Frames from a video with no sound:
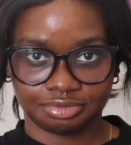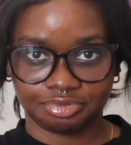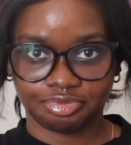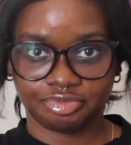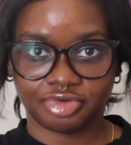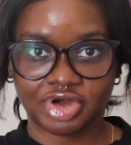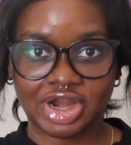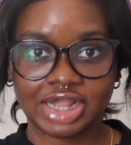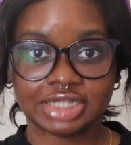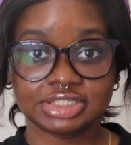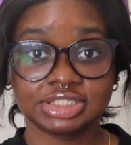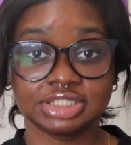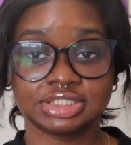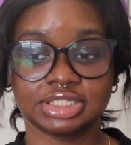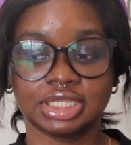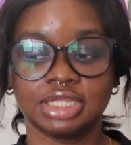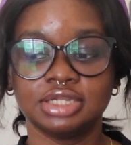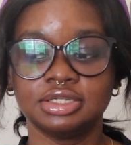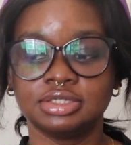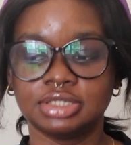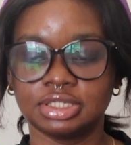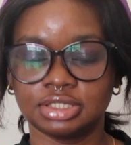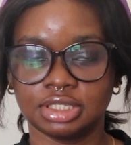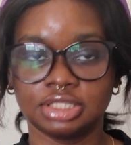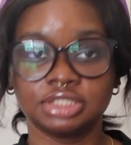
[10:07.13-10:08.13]
practice,
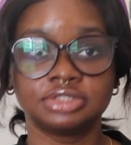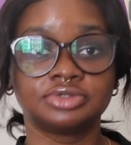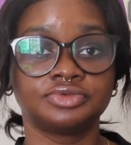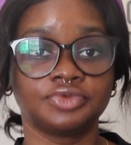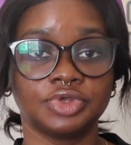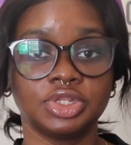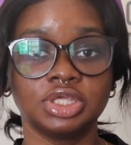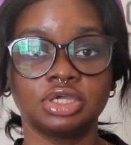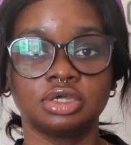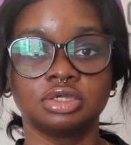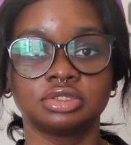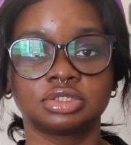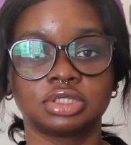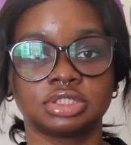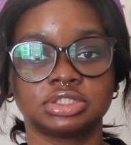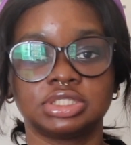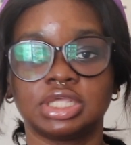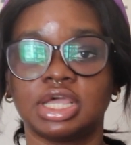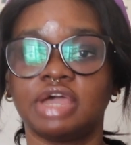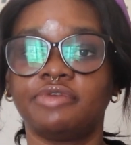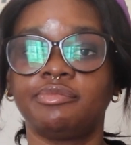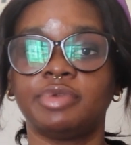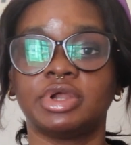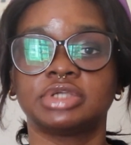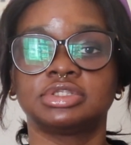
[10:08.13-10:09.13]
and it's really good because they
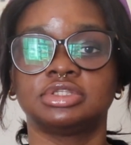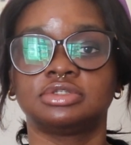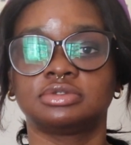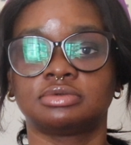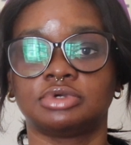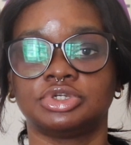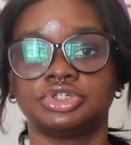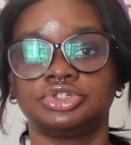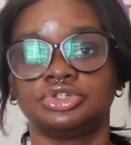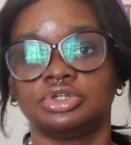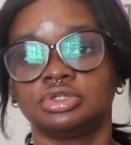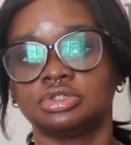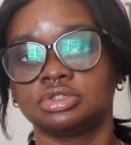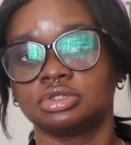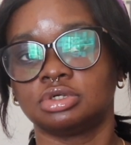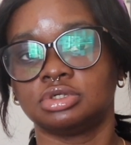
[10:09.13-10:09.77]
have practice questions